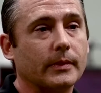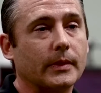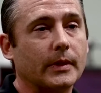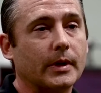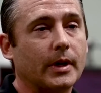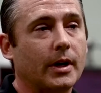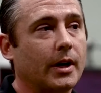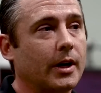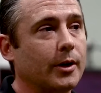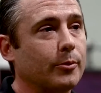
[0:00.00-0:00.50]

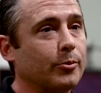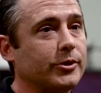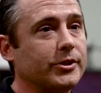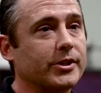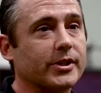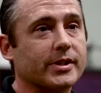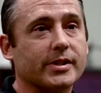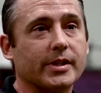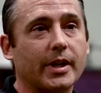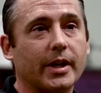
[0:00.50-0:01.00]
I would
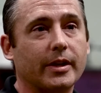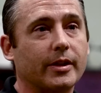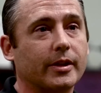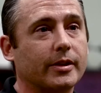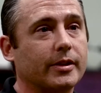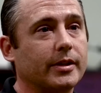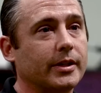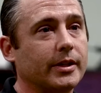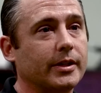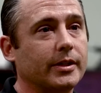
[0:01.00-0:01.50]
just say that
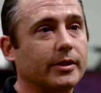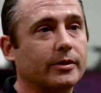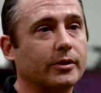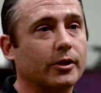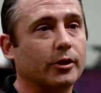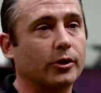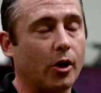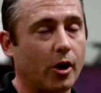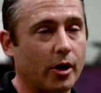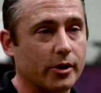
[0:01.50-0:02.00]
the
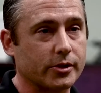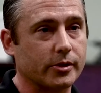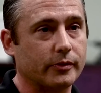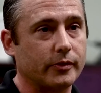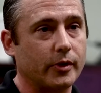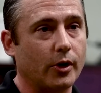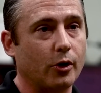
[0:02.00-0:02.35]
loss of the